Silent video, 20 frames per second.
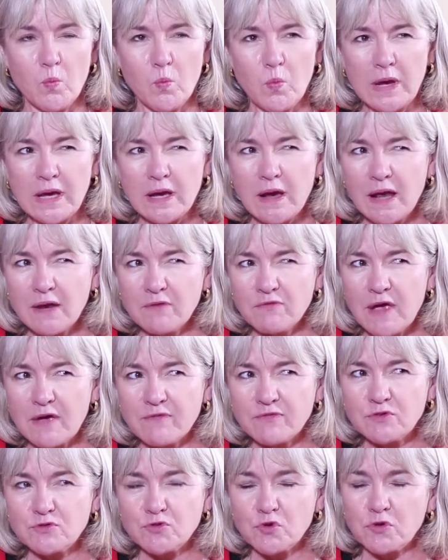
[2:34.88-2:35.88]
we kind of
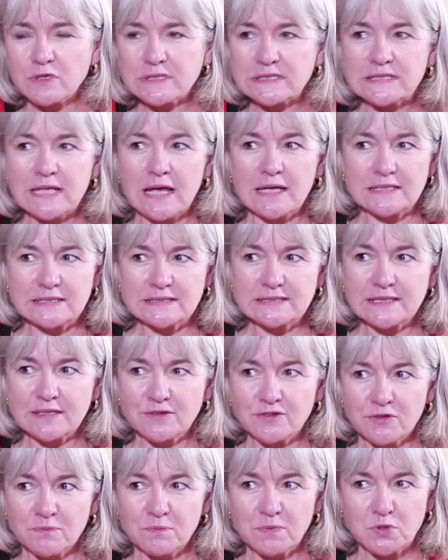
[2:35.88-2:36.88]
have to draw a slight
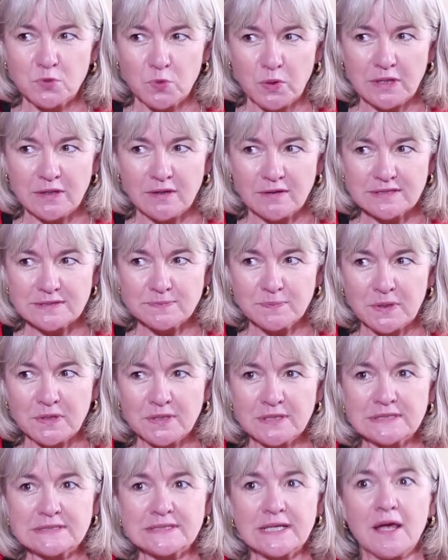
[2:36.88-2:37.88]
distinction between us,
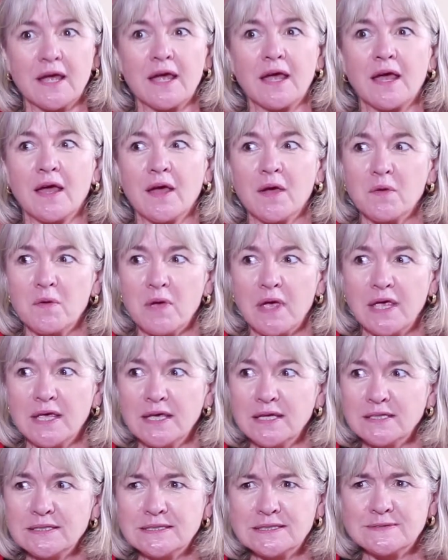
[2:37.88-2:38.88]
because
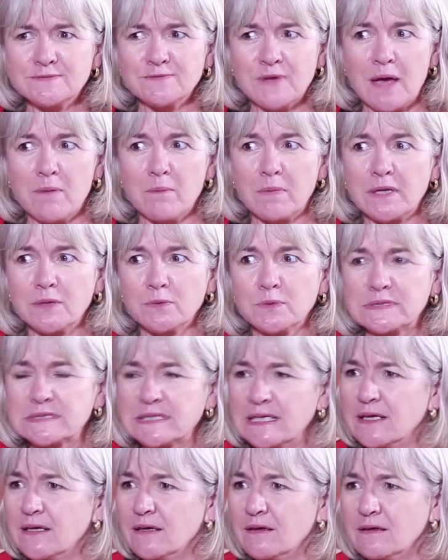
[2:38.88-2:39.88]
his family was
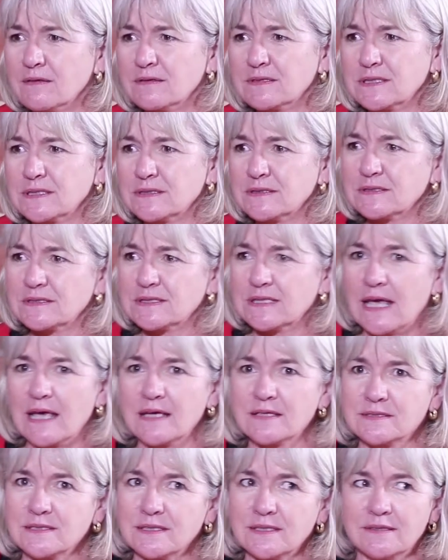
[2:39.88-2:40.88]
here since the
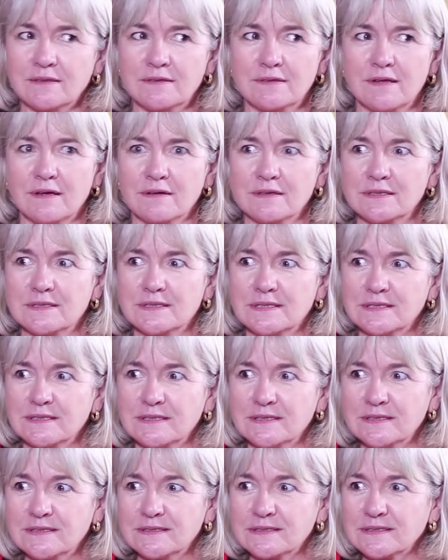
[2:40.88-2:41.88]

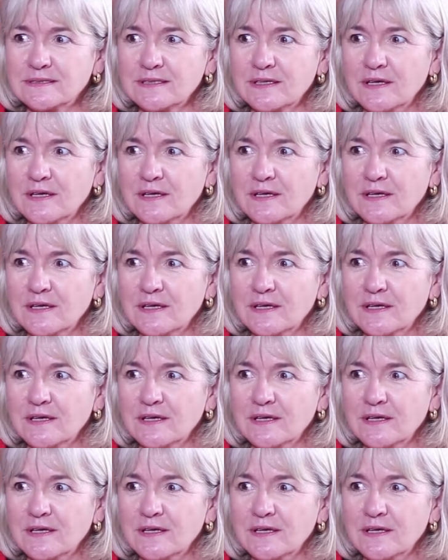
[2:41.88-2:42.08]
1890s.